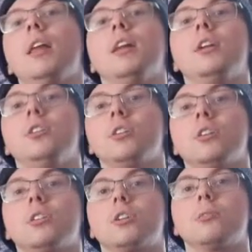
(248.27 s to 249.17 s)
and then you
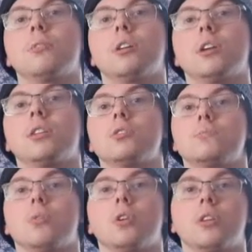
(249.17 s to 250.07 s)
can learn that there's
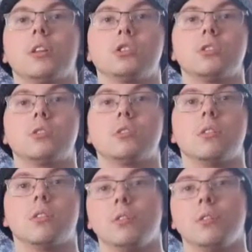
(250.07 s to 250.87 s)
more than just